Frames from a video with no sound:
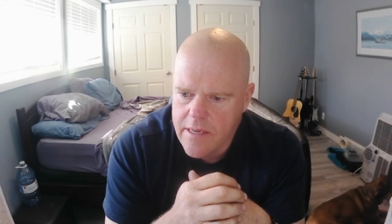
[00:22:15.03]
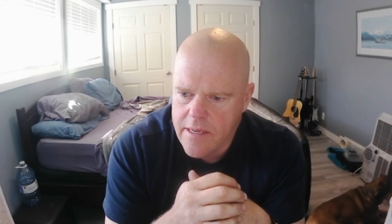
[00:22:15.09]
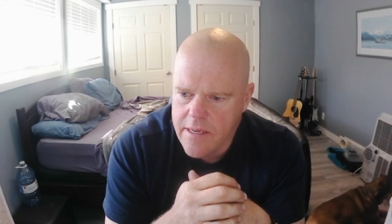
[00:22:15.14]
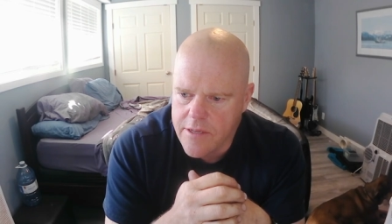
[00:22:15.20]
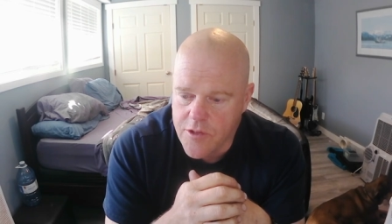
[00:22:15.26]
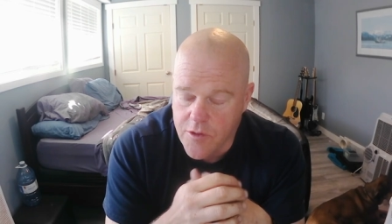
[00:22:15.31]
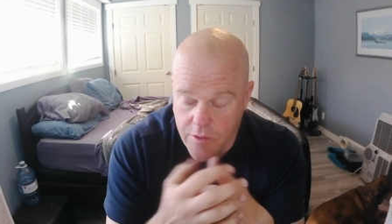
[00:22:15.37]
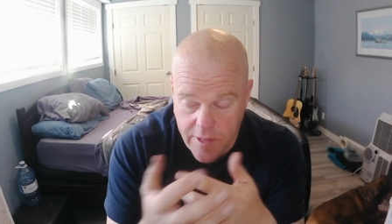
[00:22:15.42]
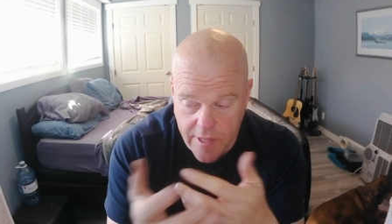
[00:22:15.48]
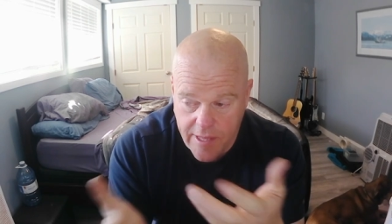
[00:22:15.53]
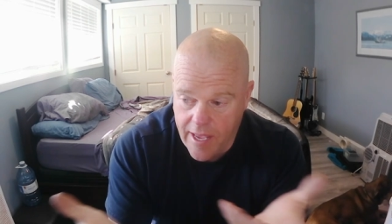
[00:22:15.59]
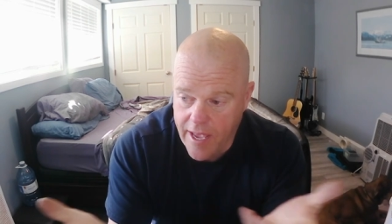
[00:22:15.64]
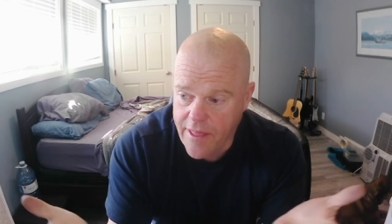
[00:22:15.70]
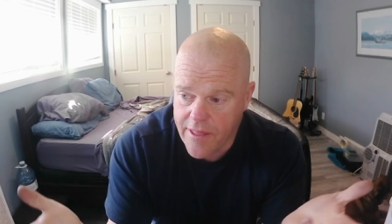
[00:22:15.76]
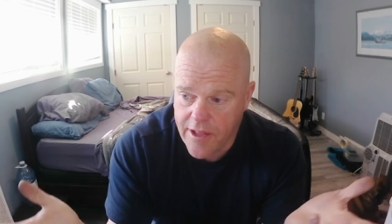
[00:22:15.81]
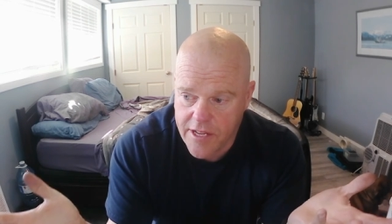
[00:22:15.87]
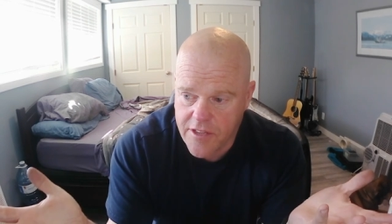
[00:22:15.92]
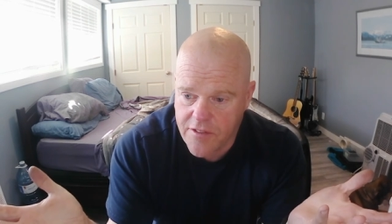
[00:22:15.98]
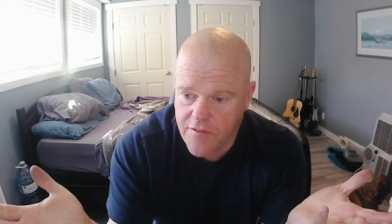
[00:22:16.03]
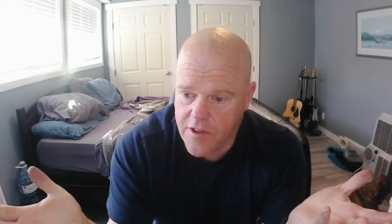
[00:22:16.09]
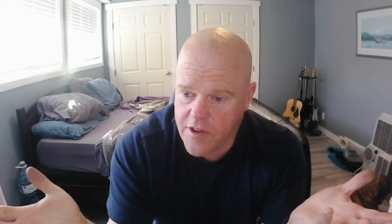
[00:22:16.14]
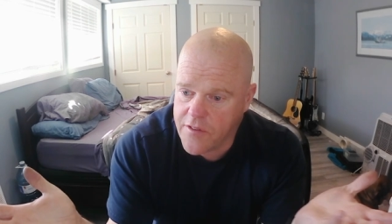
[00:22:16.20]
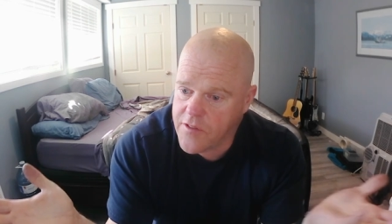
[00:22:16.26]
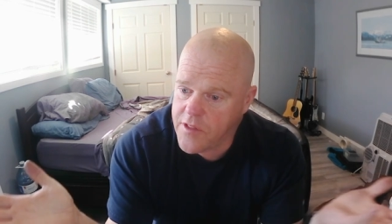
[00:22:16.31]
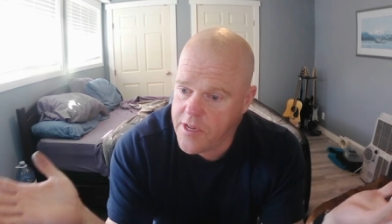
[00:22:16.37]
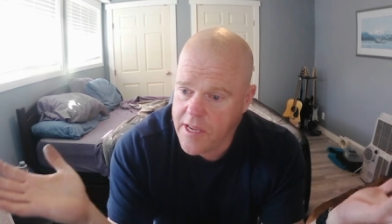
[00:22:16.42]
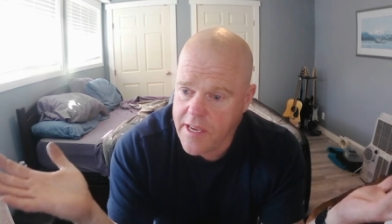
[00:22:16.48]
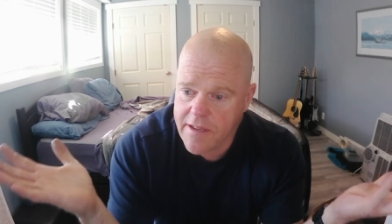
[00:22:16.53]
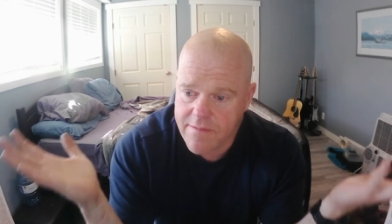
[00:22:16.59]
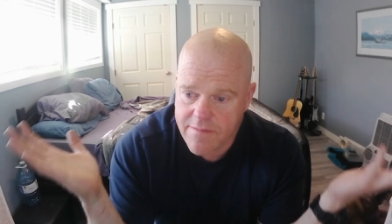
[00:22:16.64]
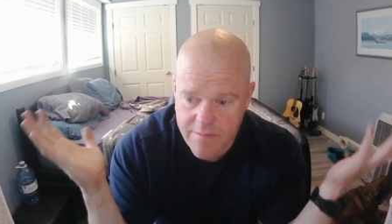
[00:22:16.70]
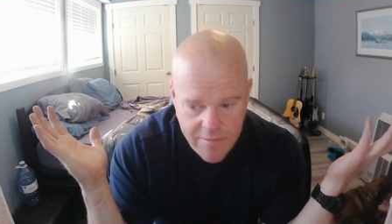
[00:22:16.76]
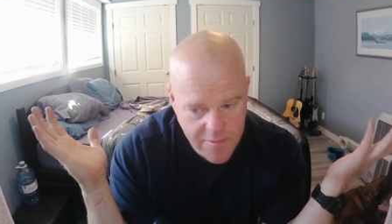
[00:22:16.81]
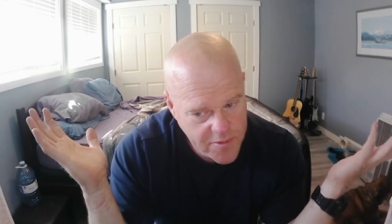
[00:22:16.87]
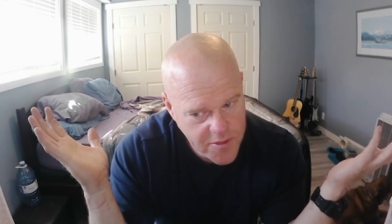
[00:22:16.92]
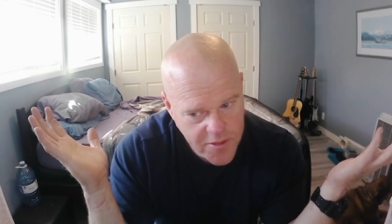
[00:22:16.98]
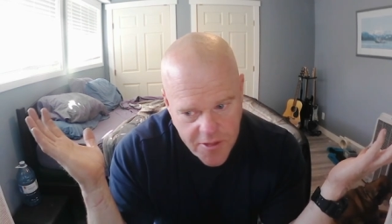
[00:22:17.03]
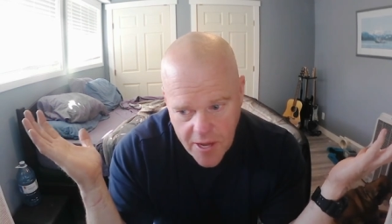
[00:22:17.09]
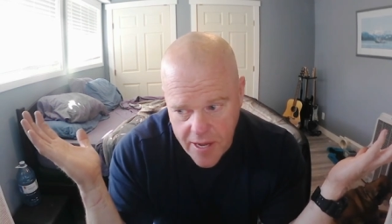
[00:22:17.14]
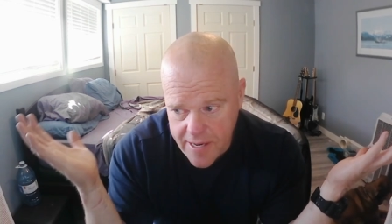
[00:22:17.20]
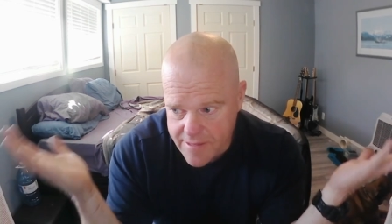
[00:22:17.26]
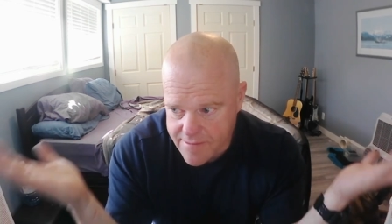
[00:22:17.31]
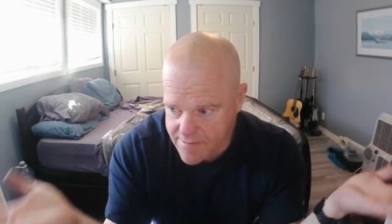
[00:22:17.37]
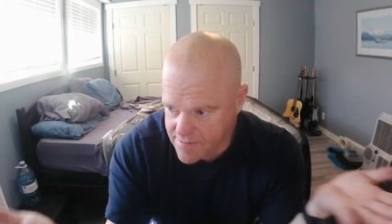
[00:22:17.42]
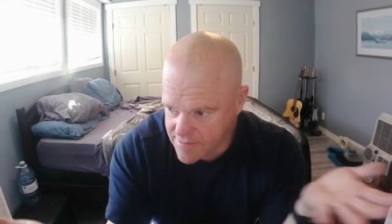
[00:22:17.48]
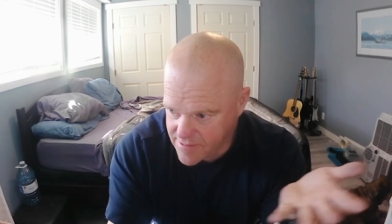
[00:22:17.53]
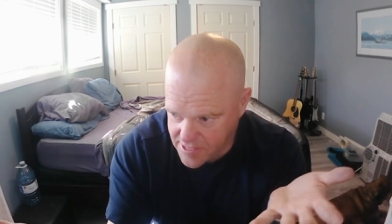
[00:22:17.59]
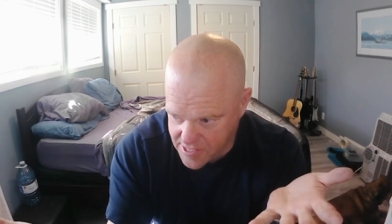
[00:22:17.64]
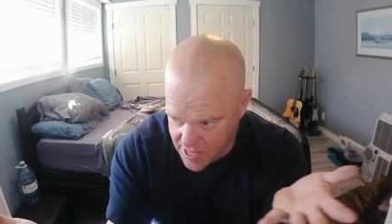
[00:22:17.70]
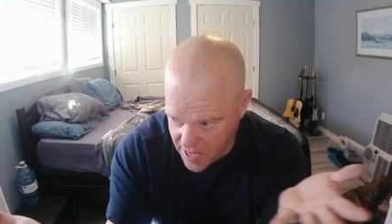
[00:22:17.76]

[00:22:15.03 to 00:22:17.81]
So, yeah, that's the video for the day. It's done. It's